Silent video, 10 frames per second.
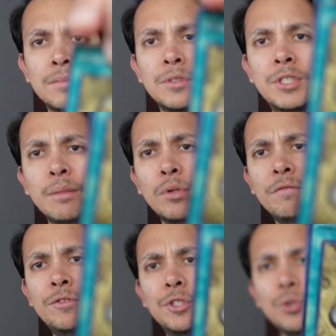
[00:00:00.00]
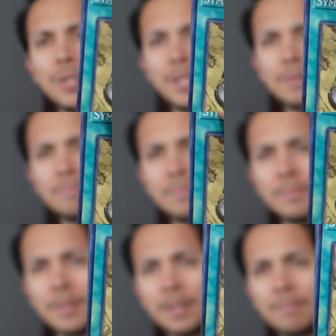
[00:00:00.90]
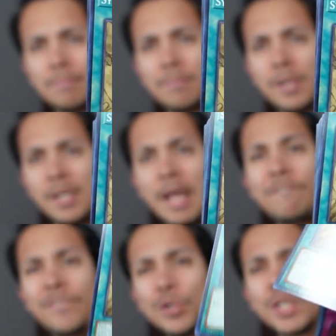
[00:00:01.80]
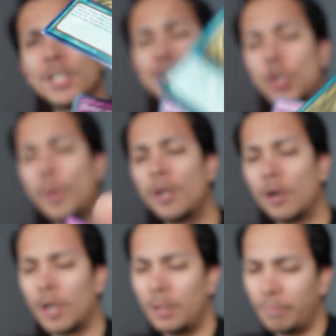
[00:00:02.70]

Symbol of duty, like that feels like a Joey Carr,